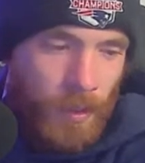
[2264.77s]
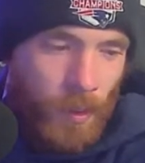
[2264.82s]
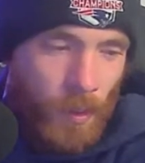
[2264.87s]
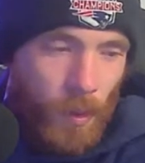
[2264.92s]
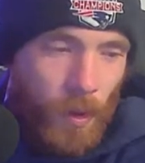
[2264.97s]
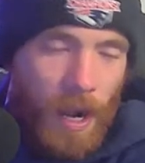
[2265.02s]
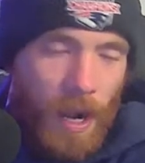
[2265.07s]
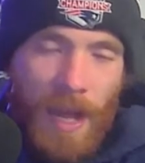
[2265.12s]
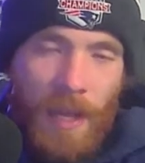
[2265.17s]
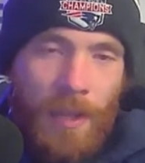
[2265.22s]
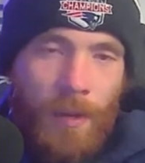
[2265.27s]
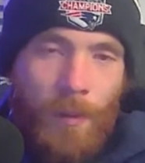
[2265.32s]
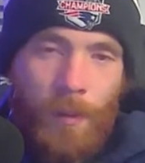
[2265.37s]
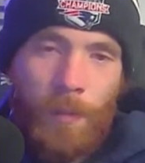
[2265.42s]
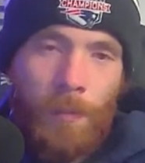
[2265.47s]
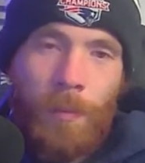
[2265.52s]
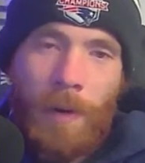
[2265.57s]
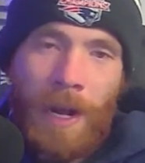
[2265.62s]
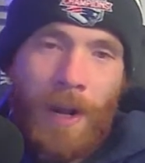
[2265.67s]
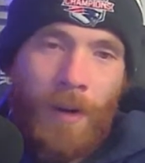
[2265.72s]
Or
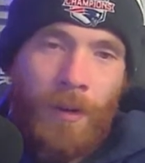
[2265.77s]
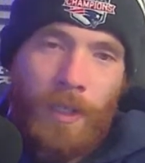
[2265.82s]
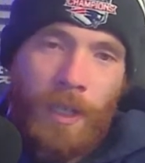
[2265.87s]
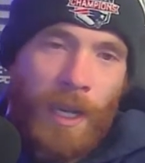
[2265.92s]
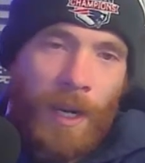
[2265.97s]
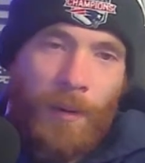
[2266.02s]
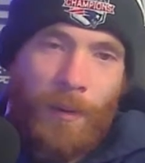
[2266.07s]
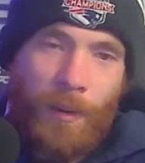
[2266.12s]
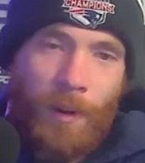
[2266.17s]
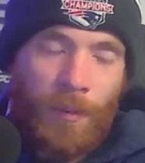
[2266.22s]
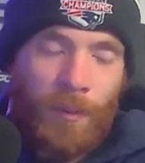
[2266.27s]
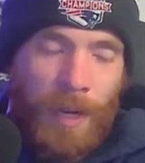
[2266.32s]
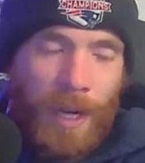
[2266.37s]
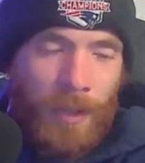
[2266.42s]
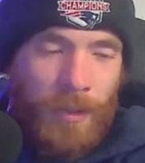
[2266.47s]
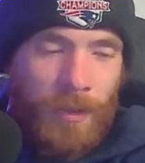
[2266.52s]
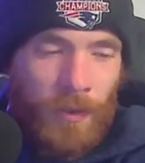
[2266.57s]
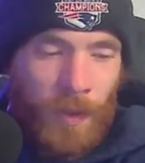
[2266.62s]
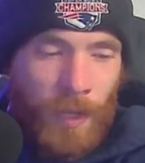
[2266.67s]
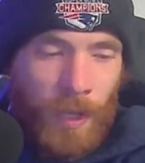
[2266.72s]
Hollywood Brown can't run
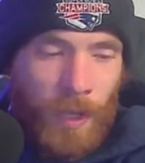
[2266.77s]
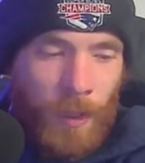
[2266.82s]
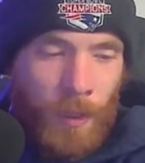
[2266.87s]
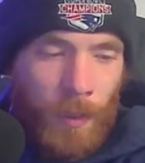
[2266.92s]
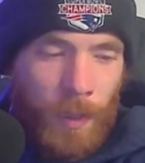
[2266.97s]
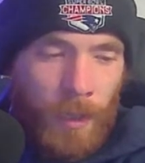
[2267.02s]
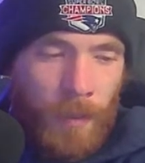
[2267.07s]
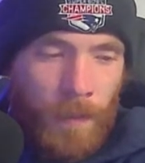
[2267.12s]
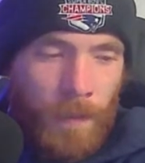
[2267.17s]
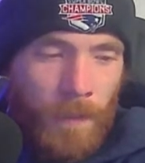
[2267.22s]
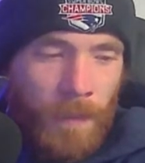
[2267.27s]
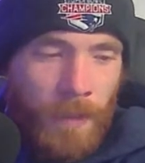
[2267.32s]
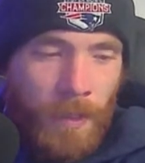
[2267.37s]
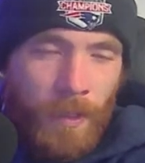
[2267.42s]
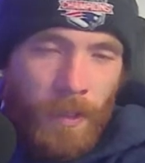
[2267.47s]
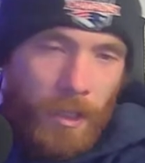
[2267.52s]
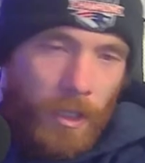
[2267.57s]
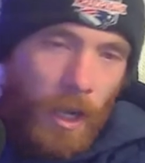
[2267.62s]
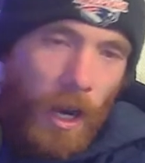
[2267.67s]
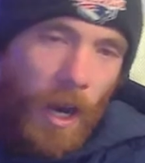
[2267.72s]
routes very well.
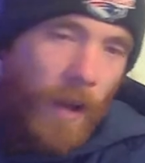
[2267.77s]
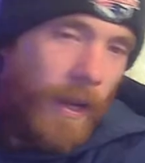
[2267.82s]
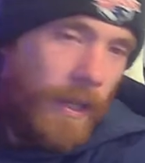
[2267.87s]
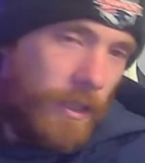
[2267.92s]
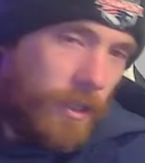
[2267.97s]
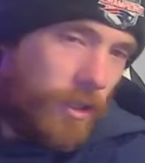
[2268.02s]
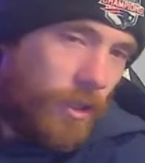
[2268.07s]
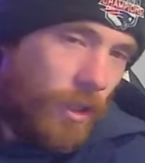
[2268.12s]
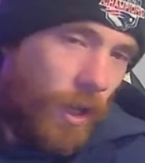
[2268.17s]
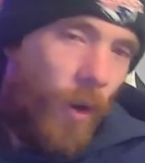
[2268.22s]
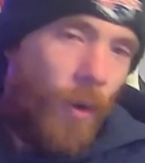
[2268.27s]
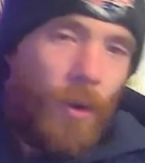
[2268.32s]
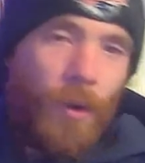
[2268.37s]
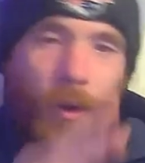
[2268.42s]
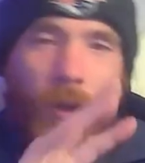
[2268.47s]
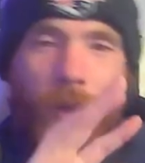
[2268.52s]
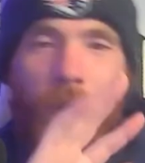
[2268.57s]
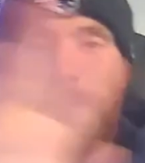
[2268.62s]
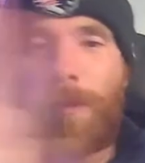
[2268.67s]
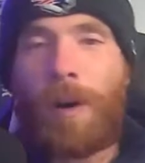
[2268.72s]
No, that's
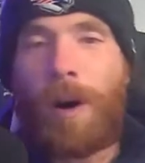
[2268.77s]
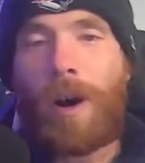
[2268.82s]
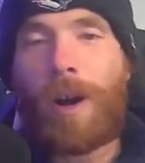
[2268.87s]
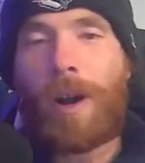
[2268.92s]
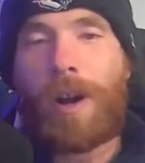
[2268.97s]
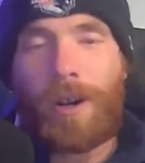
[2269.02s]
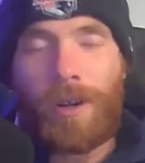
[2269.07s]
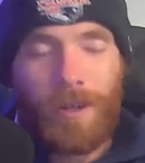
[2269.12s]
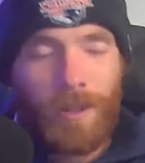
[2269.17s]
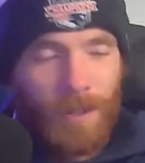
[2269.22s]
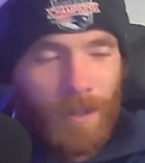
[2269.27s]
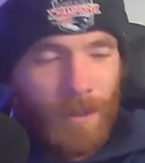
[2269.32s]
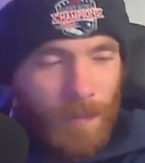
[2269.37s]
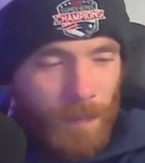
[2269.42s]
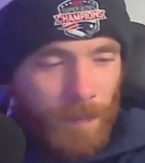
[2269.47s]
totally Lamar.